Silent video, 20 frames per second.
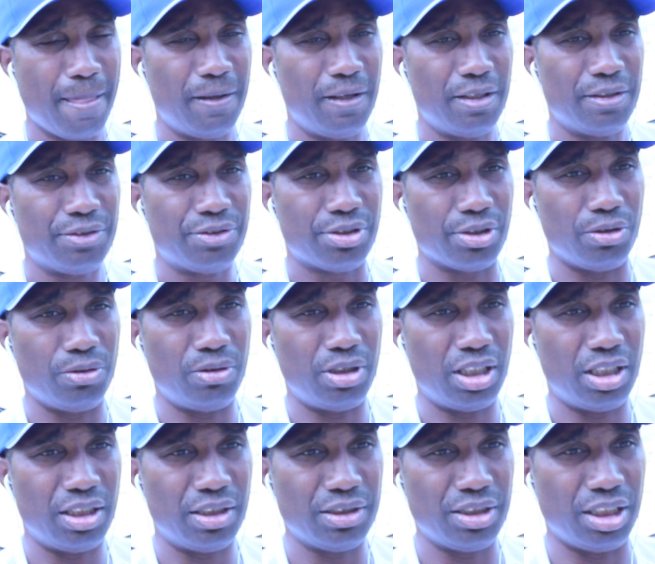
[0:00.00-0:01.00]
Mm-hmm. So
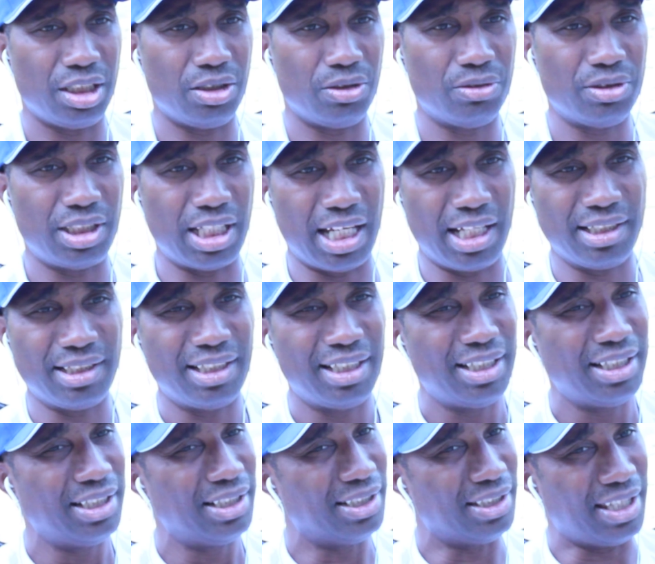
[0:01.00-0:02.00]
uh, you know that
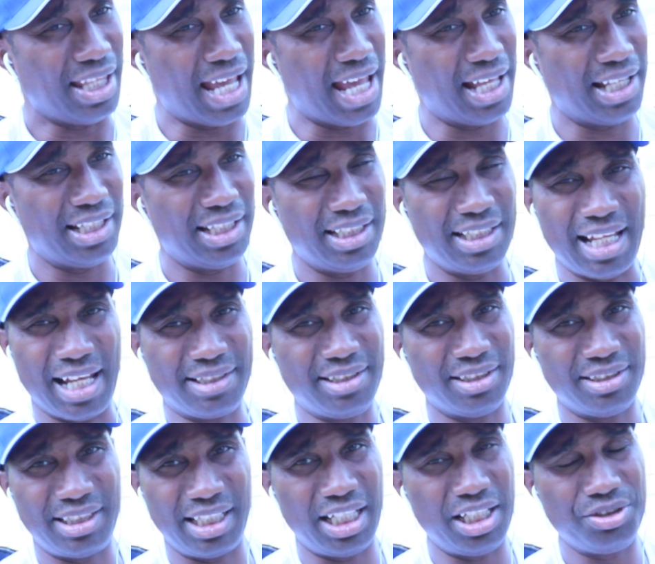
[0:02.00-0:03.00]
that and that's
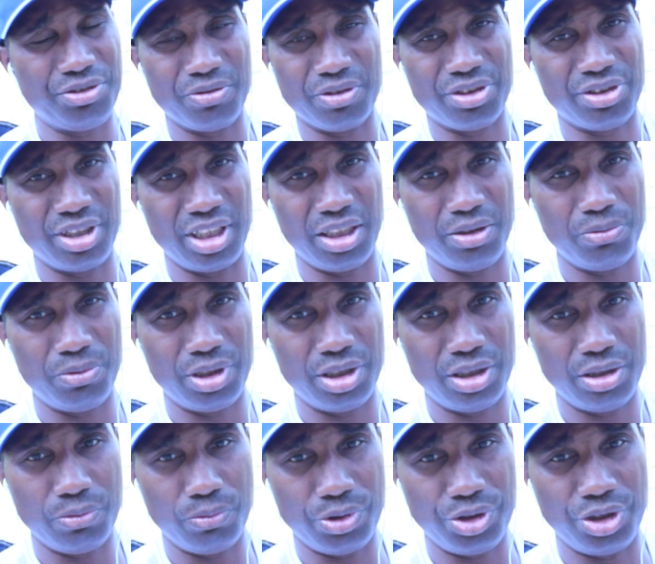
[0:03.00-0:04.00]
a dangerous thing when
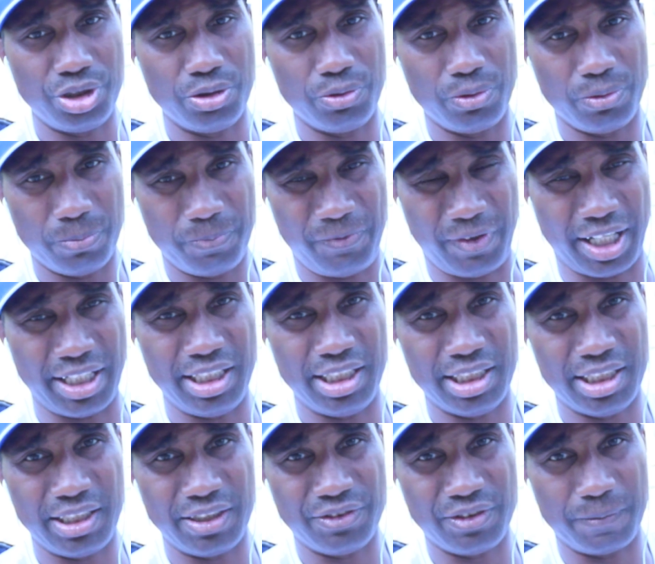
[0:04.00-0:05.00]
when you're fighting
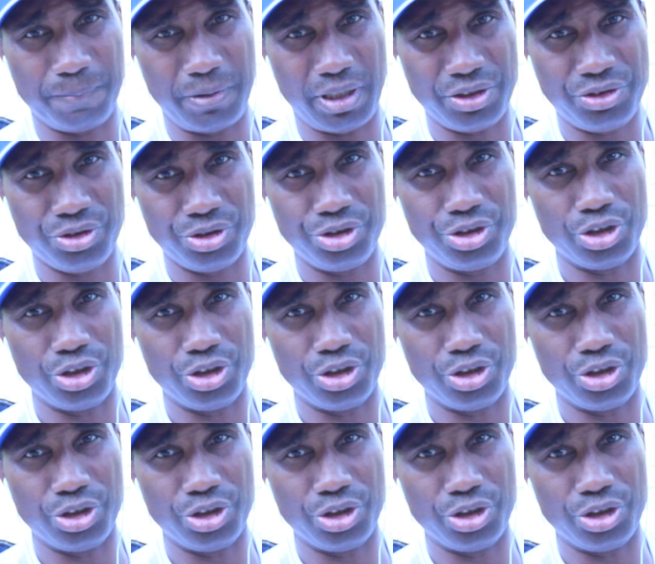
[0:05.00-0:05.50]
against a puncher.